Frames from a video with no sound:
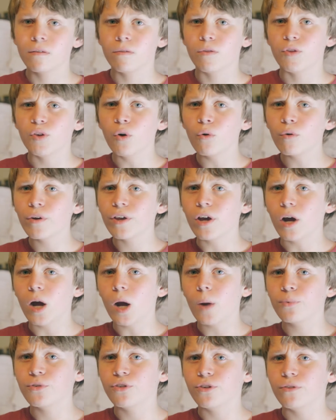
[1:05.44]
The only
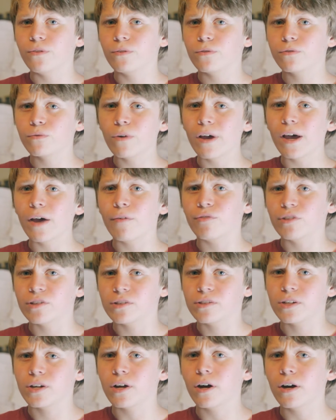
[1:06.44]
option that's left
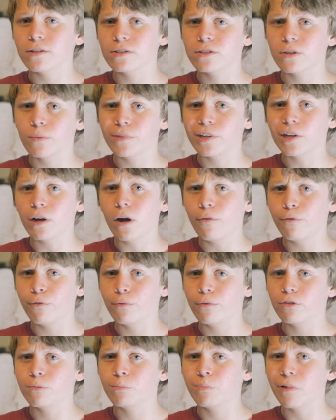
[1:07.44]
is to cut something off
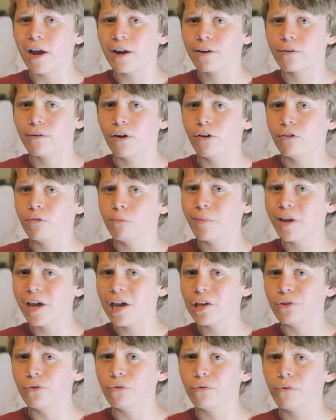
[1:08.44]
of its background
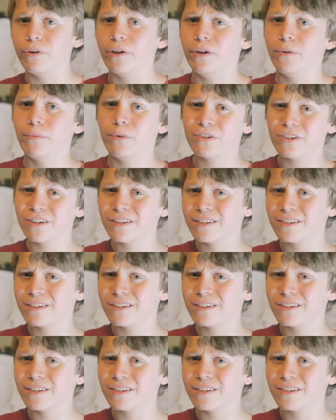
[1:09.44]
manually, which can